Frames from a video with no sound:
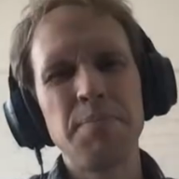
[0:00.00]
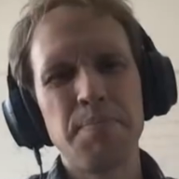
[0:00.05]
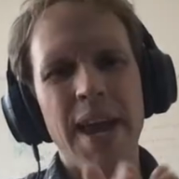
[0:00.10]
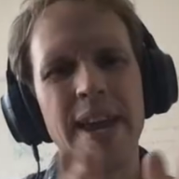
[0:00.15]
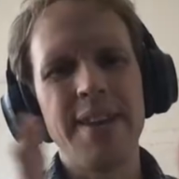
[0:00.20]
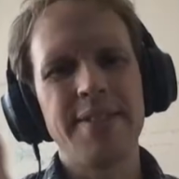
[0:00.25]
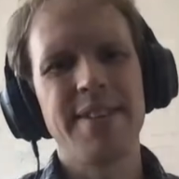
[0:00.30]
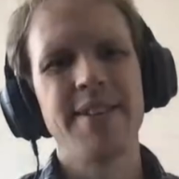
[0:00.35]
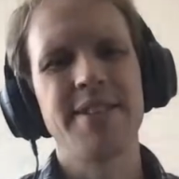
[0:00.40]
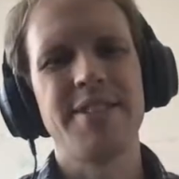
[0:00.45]

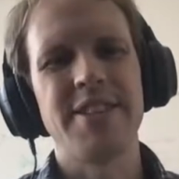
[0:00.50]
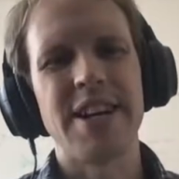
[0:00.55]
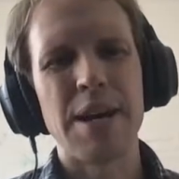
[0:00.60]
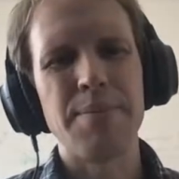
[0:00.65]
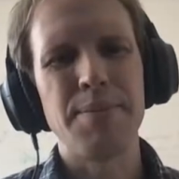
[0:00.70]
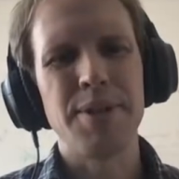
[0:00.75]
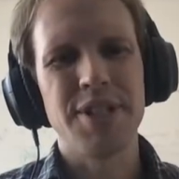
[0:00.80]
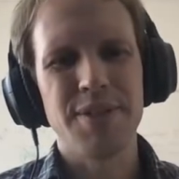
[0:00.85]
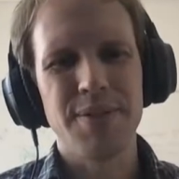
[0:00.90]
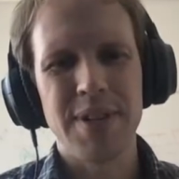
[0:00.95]
basic
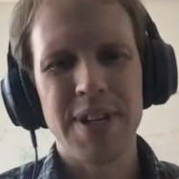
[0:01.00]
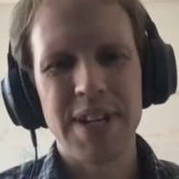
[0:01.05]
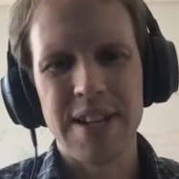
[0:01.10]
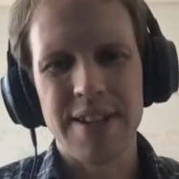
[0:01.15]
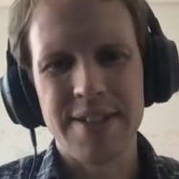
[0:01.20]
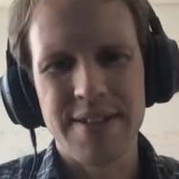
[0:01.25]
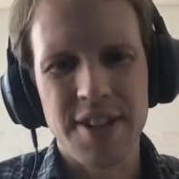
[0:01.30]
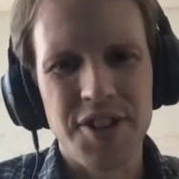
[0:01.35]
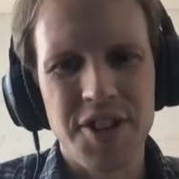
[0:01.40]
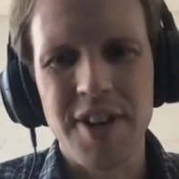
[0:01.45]
geometry
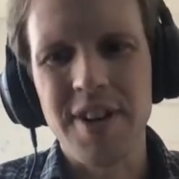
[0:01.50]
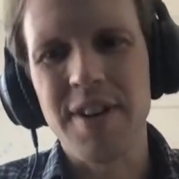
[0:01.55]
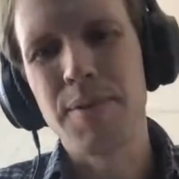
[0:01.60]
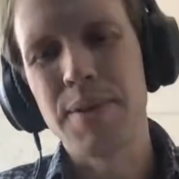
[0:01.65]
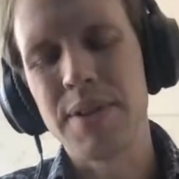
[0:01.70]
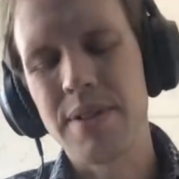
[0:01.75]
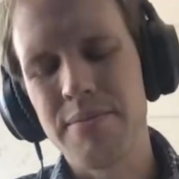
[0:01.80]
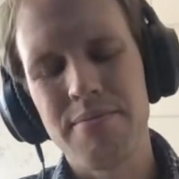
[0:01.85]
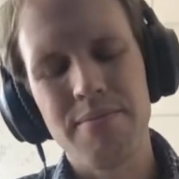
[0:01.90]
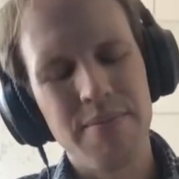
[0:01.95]
and essentially
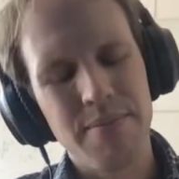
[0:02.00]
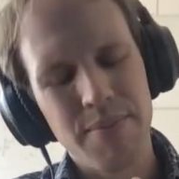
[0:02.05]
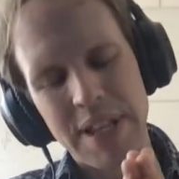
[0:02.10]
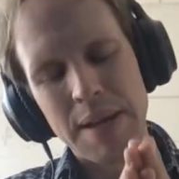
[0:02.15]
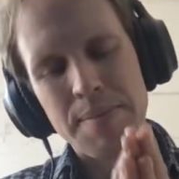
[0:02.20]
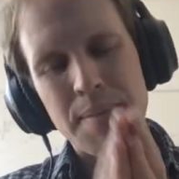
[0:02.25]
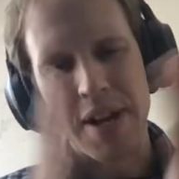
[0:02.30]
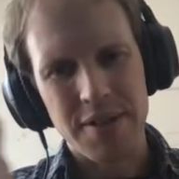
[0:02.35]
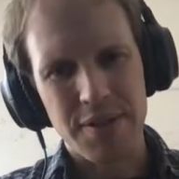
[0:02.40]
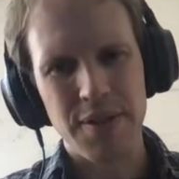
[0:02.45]
with
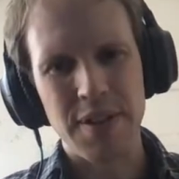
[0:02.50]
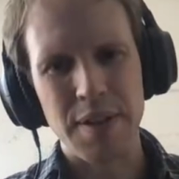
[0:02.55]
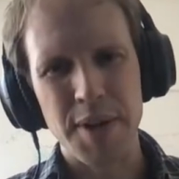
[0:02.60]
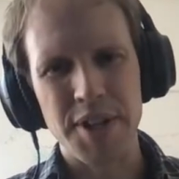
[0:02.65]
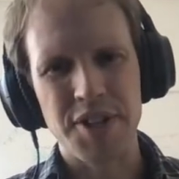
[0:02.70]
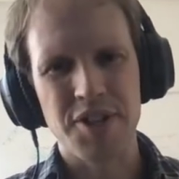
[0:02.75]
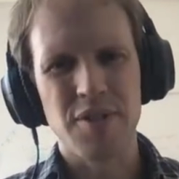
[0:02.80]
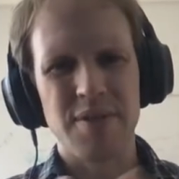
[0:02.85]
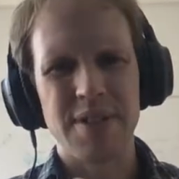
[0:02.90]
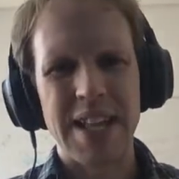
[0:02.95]
amounts of
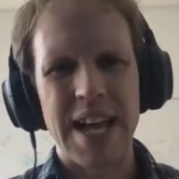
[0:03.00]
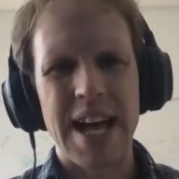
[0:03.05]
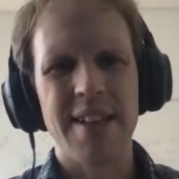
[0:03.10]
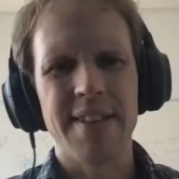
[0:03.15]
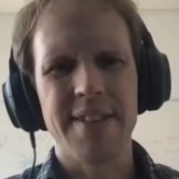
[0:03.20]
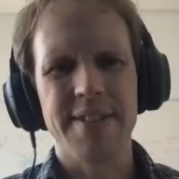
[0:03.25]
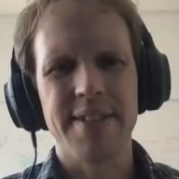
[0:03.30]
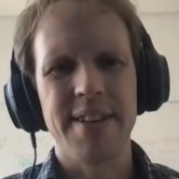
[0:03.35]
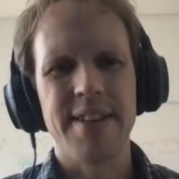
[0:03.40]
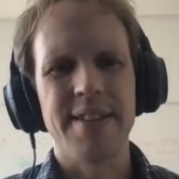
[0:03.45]
dimensional
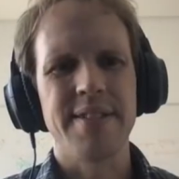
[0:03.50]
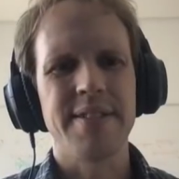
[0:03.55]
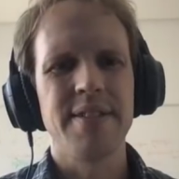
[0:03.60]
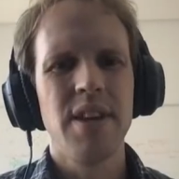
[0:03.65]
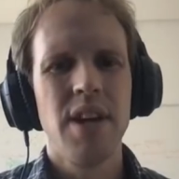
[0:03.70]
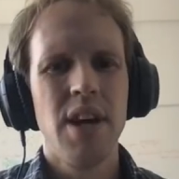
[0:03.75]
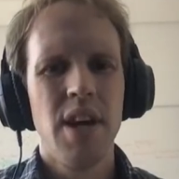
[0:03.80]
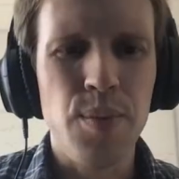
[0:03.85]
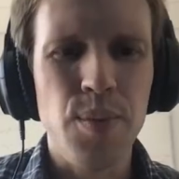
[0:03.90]
analysis,